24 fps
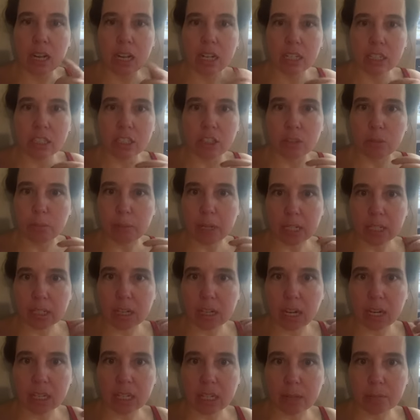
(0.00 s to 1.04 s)
you better
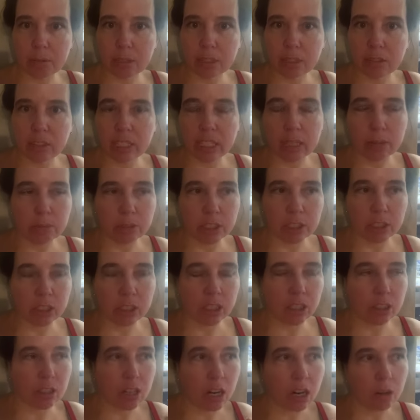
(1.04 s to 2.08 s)
not come to New Hampshire.
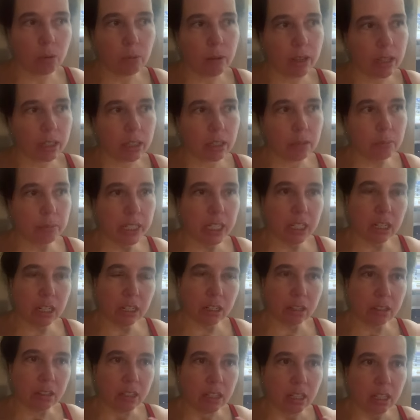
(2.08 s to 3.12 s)
You're not welcome
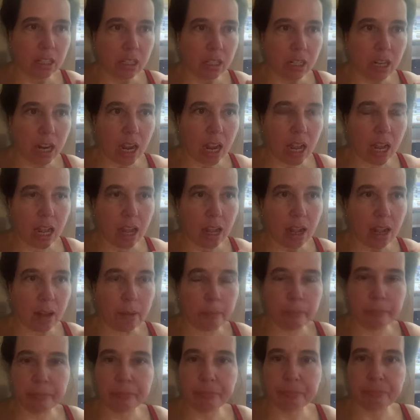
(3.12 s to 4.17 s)
here.
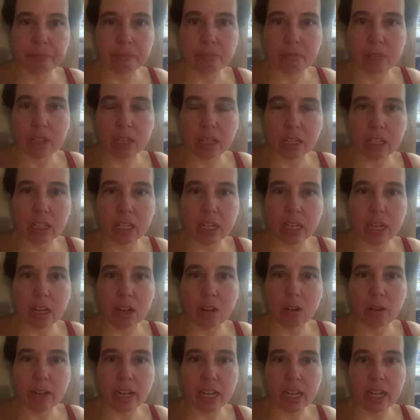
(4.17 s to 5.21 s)
Um, you
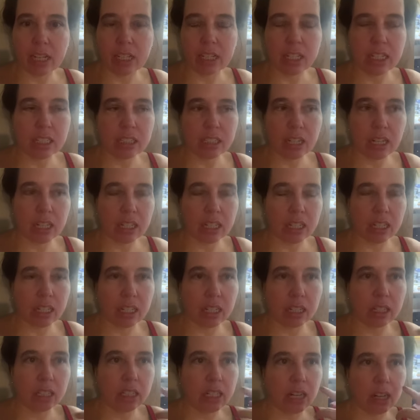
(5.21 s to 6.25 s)
know, and he's going to,
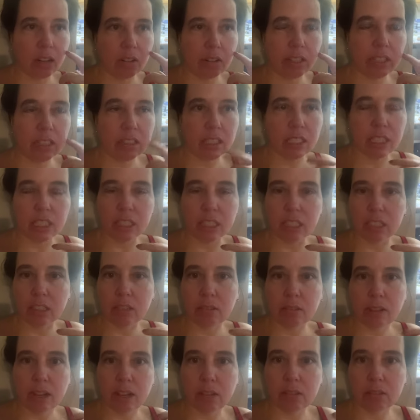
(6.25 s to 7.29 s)
you know, he'll kick
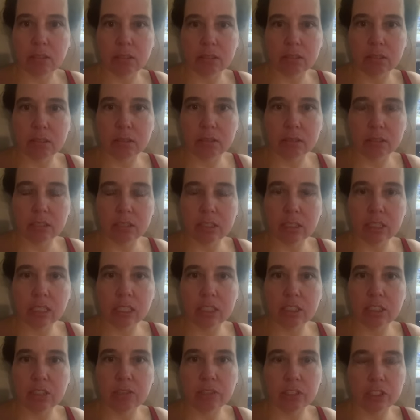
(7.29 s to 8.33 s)
you out or
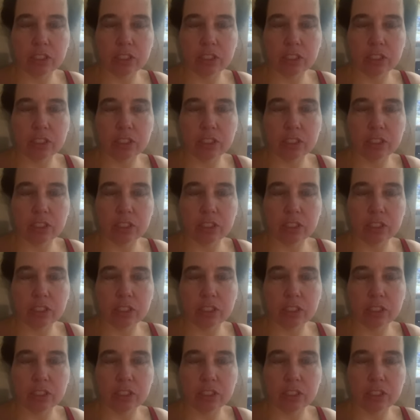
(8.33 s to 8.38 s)
get you for